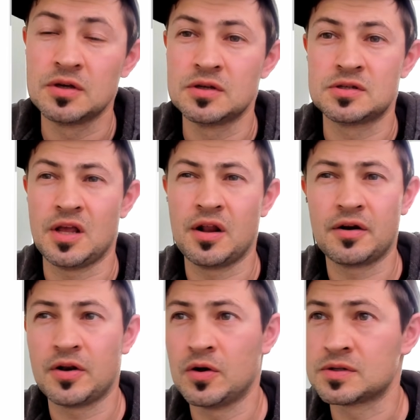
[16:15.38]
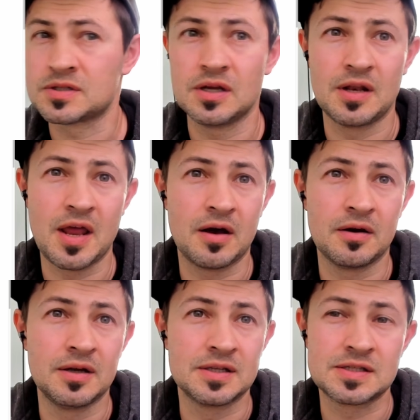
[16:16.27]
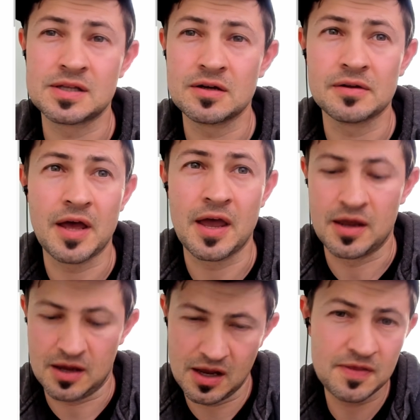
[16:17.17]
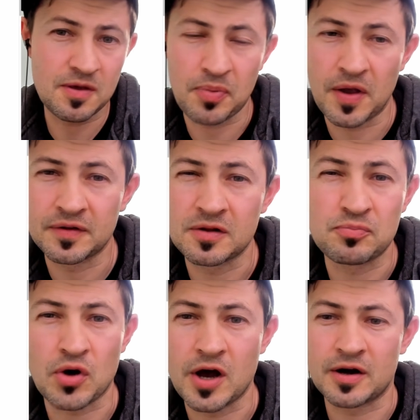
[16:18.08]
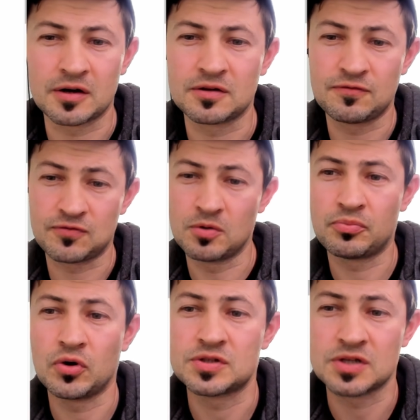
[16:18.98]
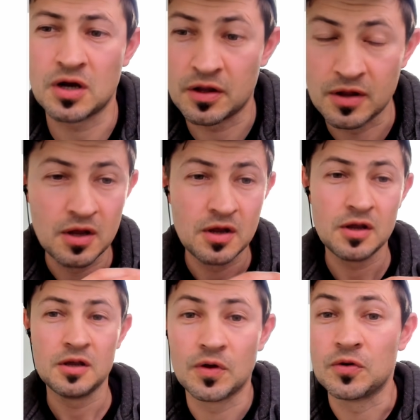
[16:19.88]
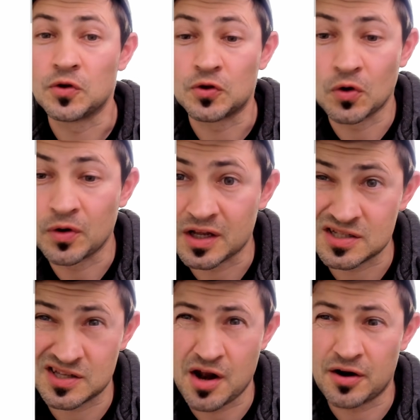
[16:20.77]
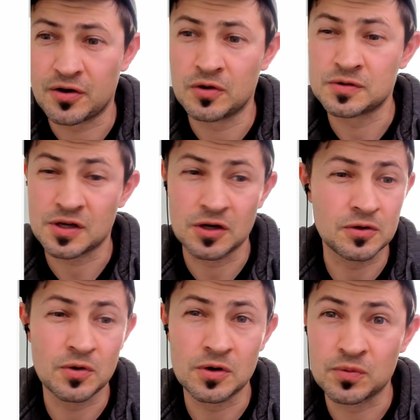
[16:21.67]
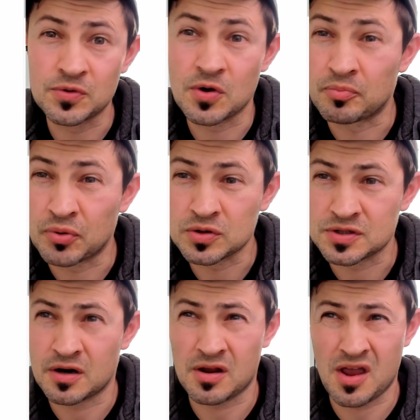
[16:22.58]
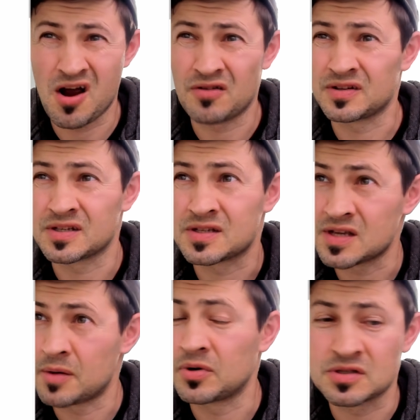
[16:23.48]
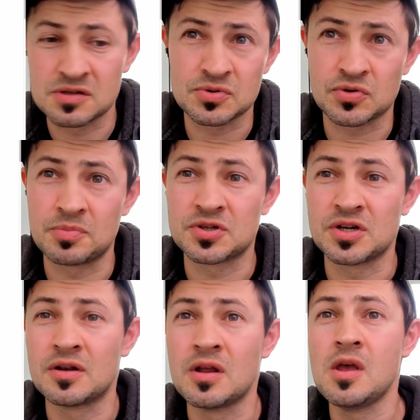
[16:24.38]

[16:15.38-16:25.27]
Standard Notes, and now it's still an independent product from Proton. You don't get Standard Notes included with your Proton account. It's a separate subscription.